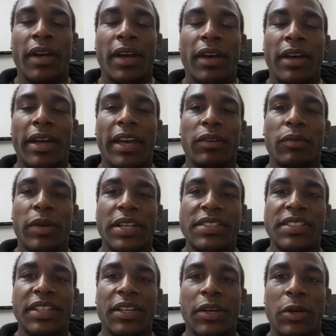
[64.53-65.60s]
head
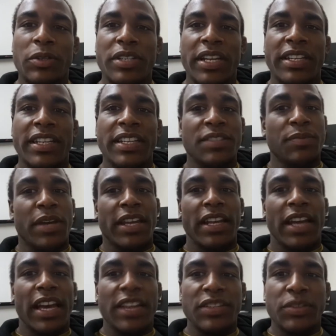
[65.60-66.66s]
wrestling coach at Desmet
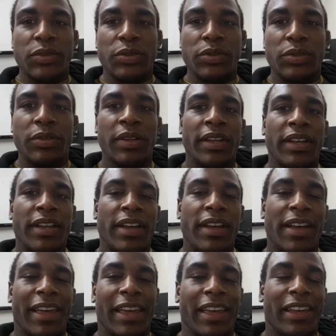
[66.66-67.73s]
High School.
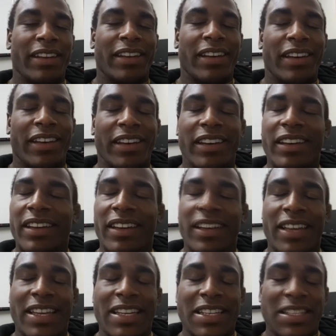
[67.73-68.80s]
And
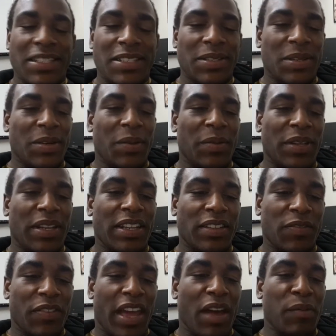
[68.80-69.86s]
the
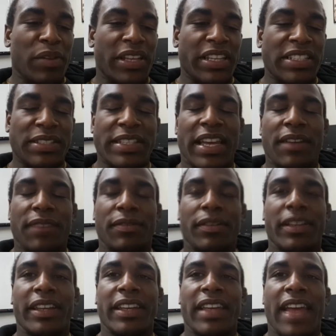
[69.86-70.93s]
family has
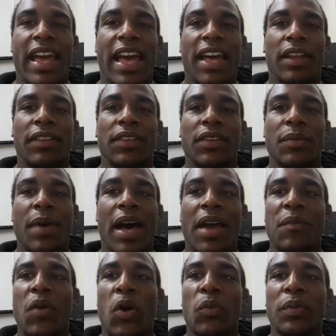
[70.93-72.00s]
definitely had some high
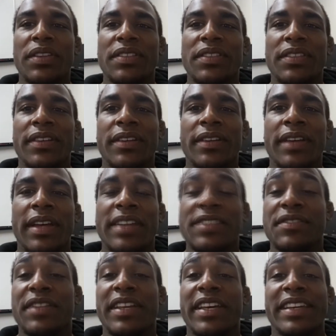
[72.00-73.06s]
moments as of
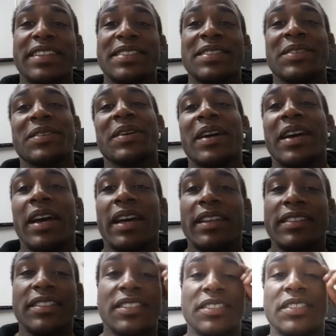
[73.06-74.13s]
late. So
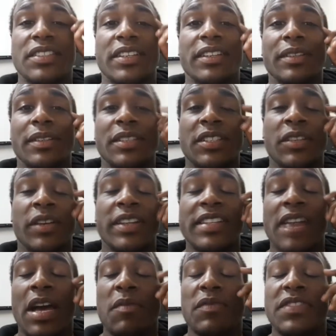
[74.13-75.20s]
it's just it's a great
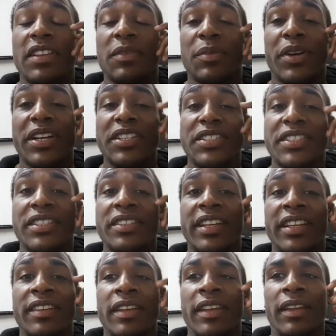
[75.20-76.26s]
time of celebration
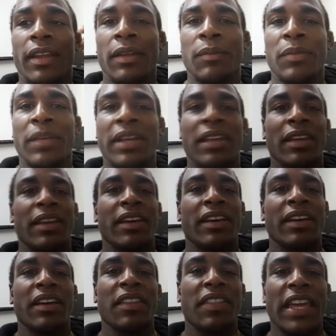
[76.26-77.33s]
and being
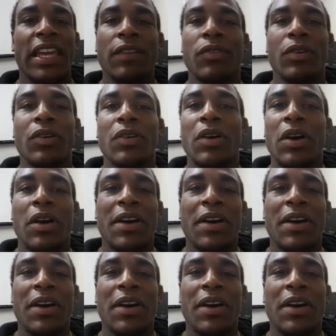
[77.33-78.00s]
thankful